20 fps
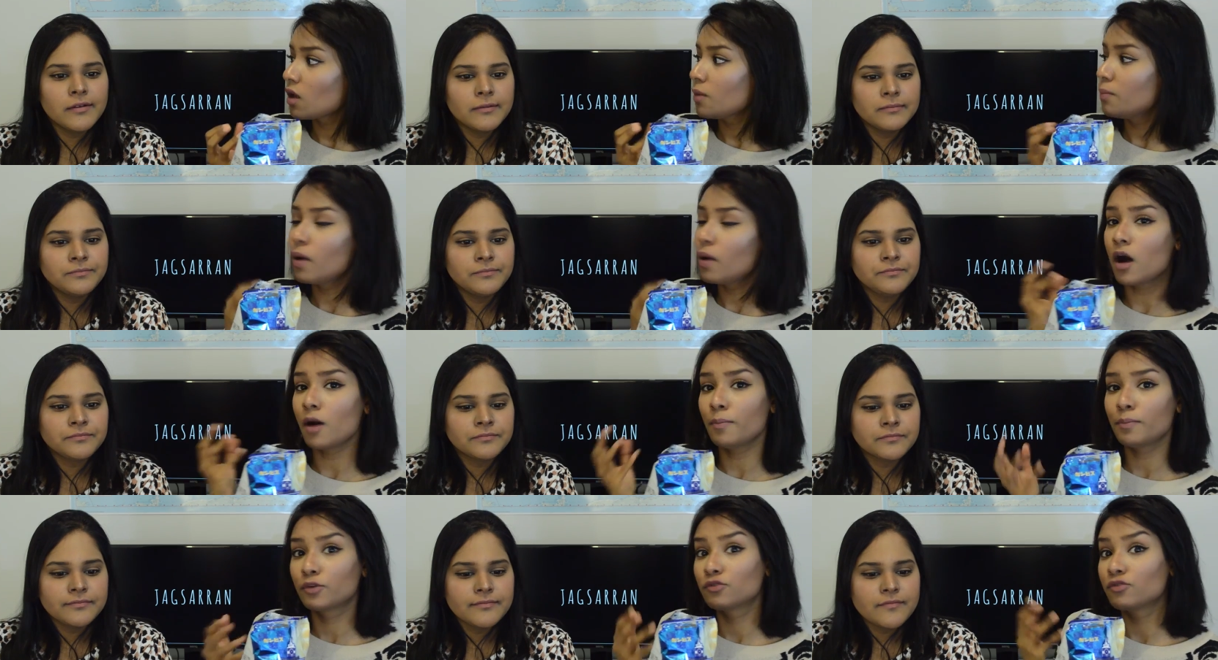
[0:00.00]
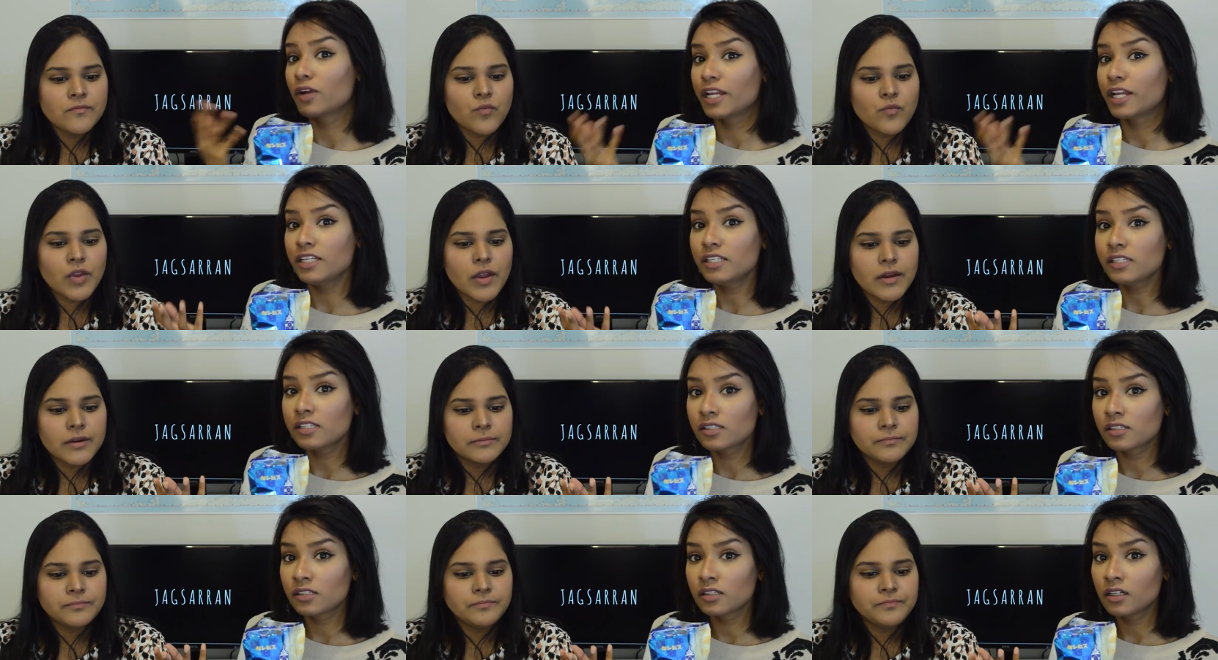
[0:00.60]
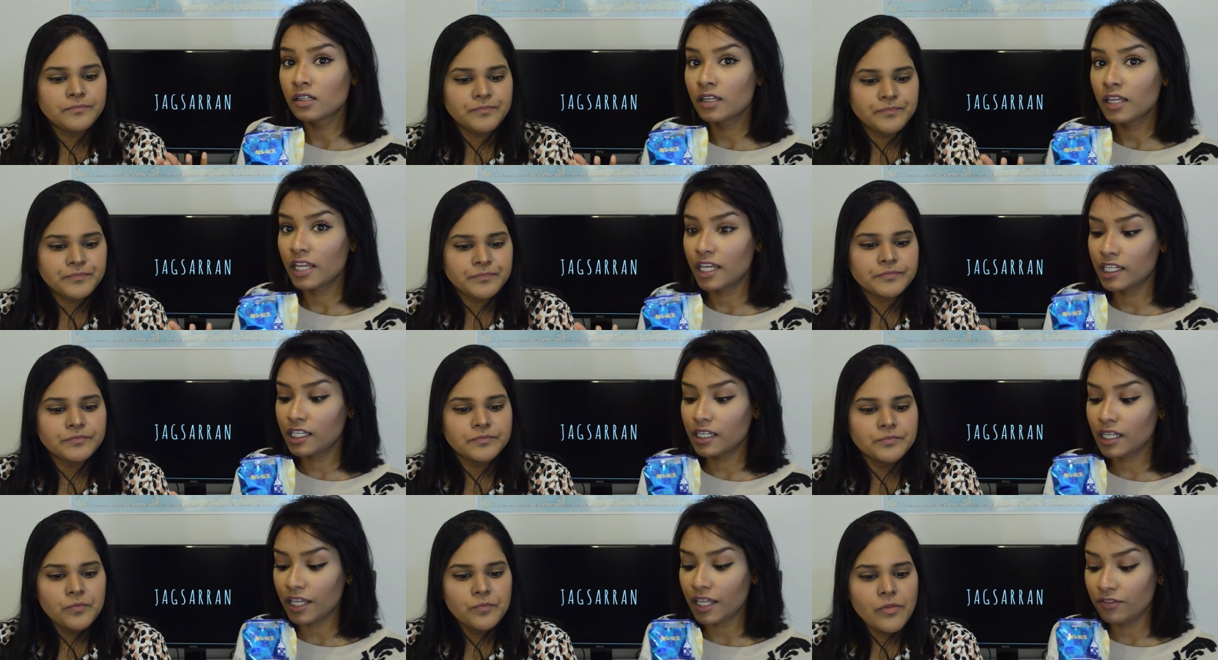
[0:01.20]
Speaker 1: popped rice
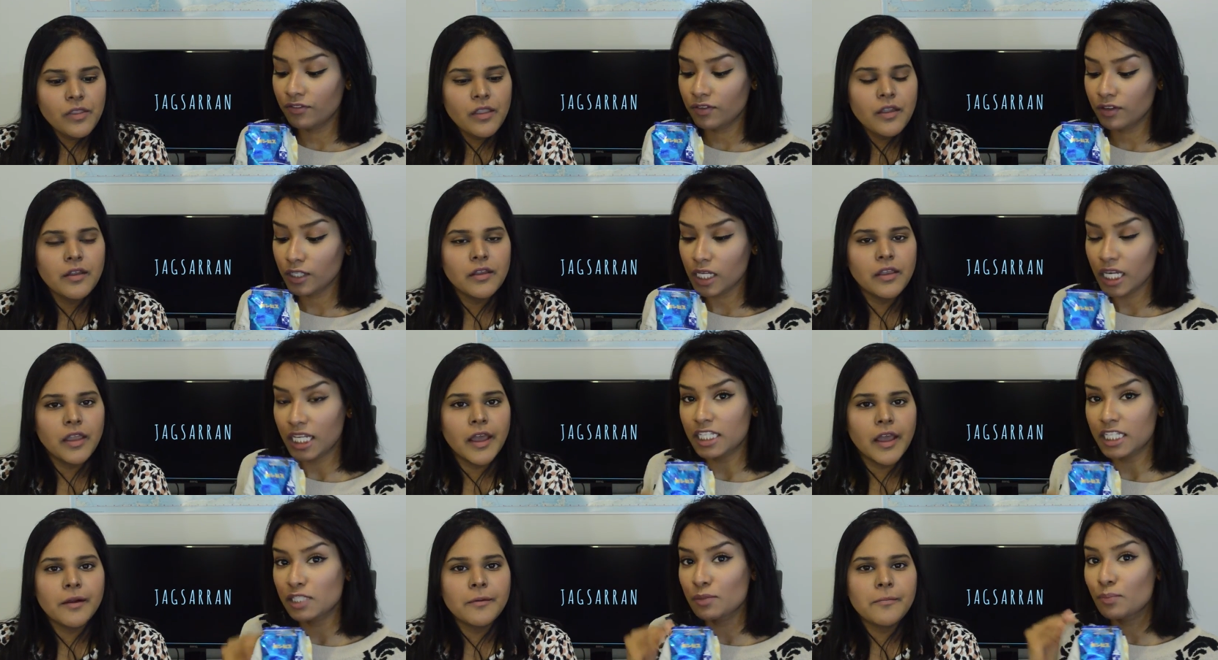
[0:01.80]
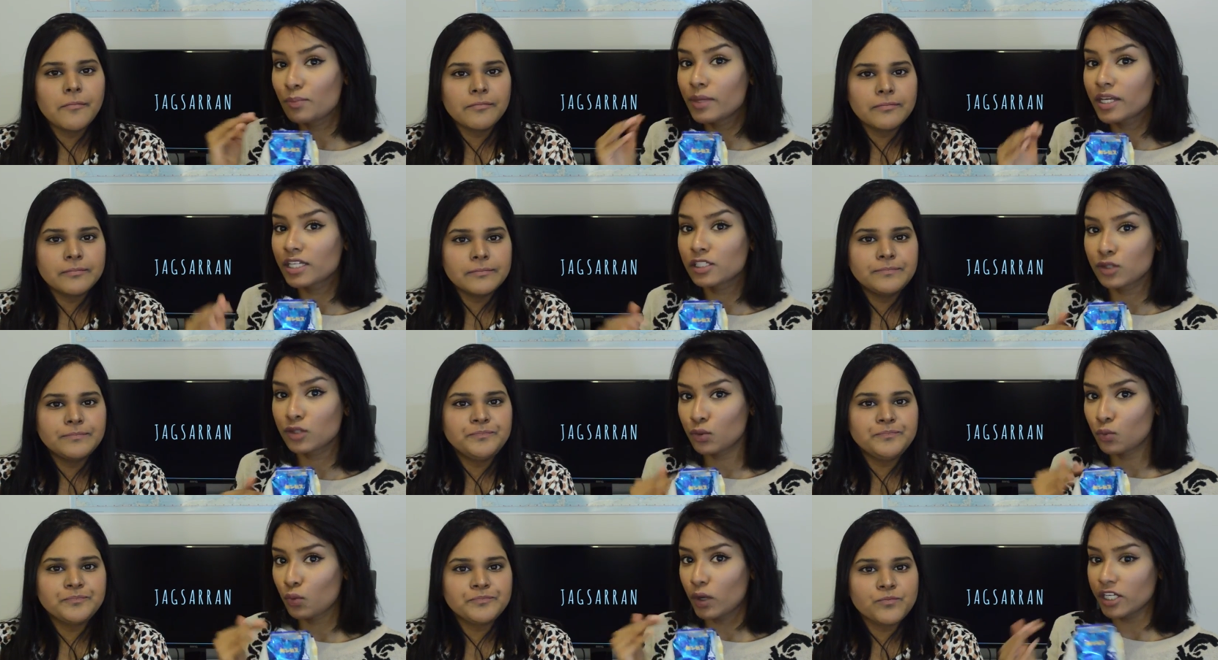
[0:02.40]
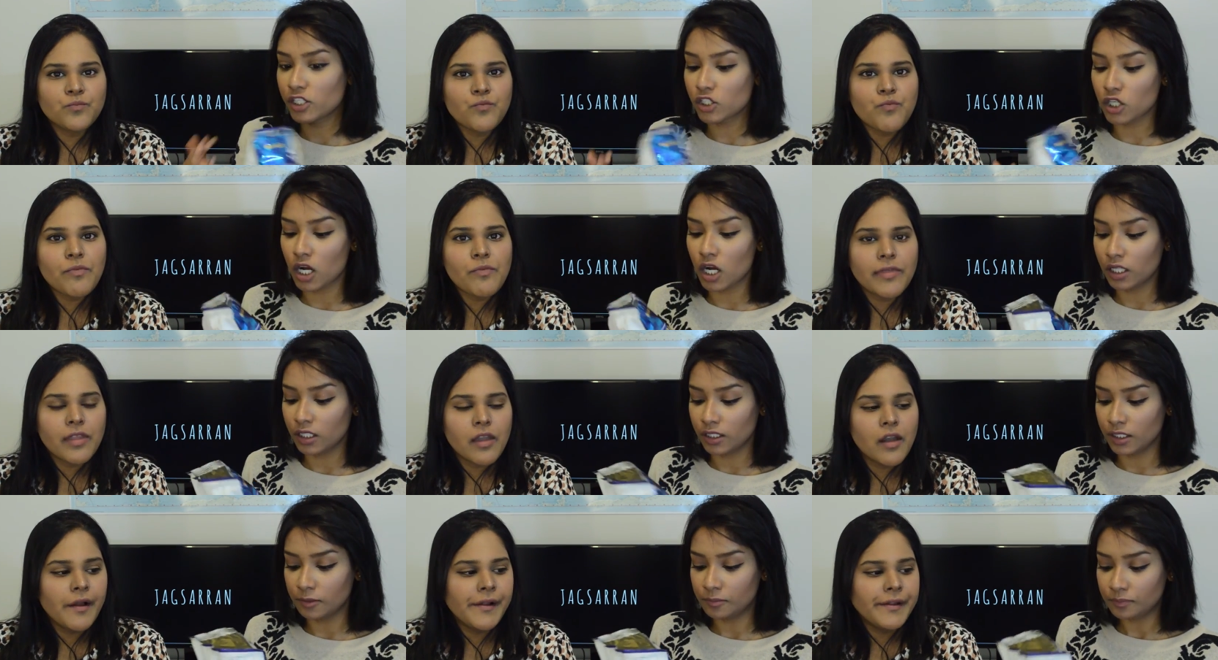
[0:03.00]
in it, I feel, and yeah. it's mixed with white
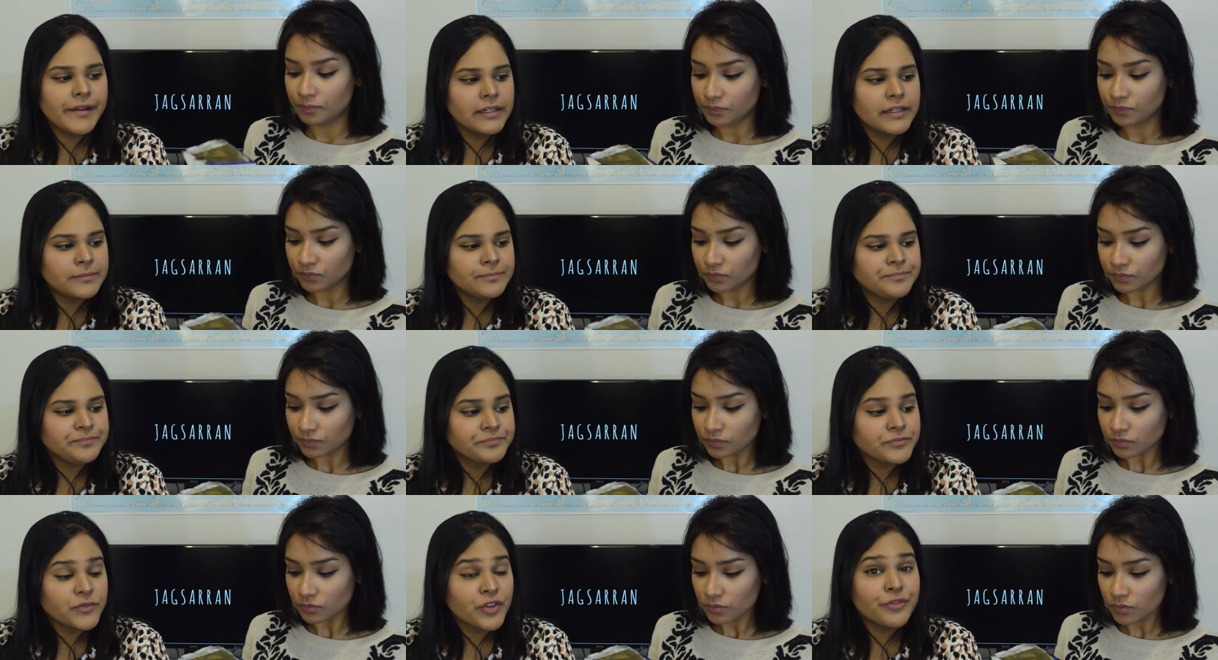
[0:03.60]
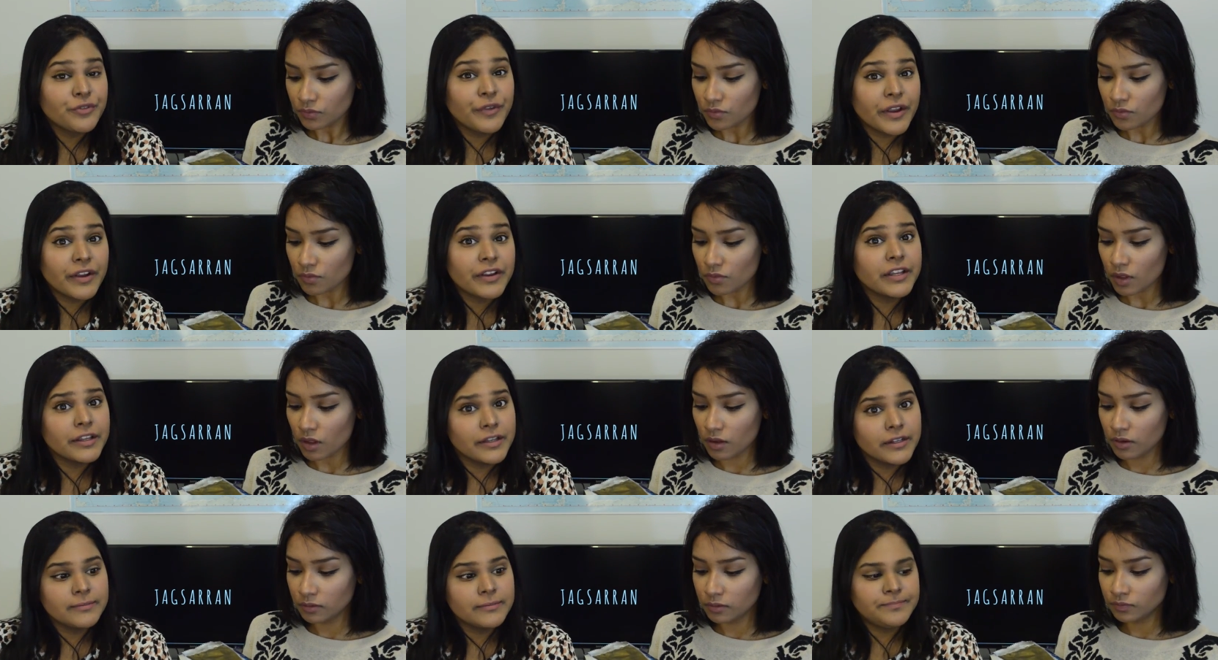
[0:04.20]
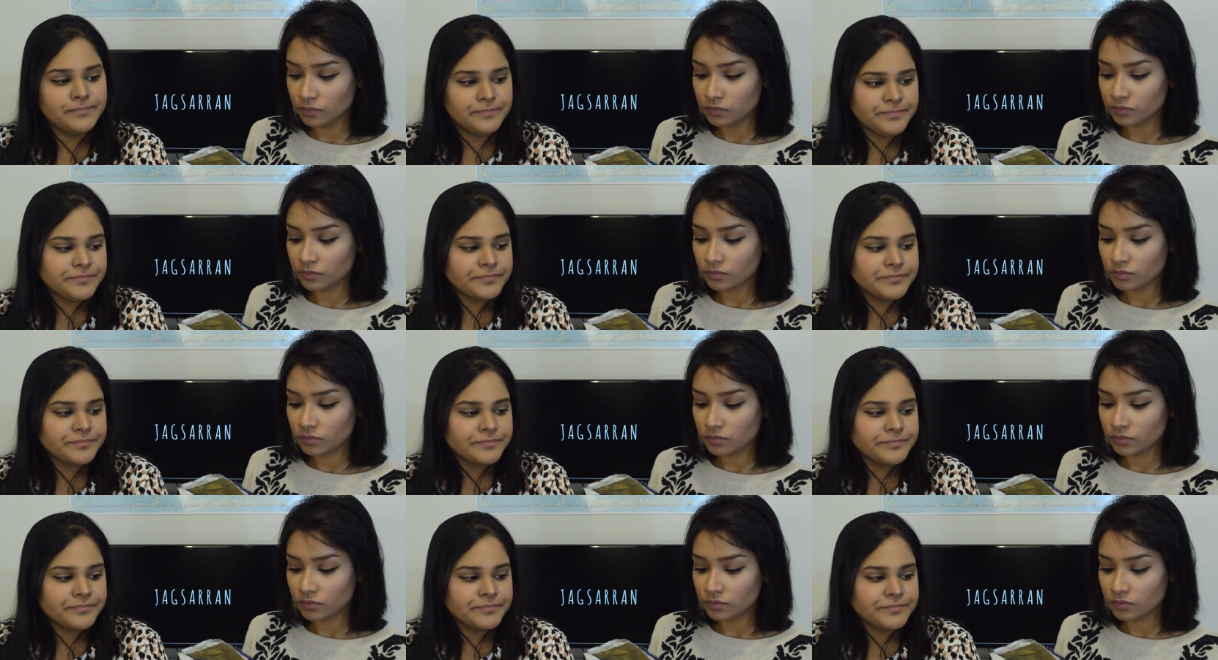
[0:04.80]
chocolate. It's very good.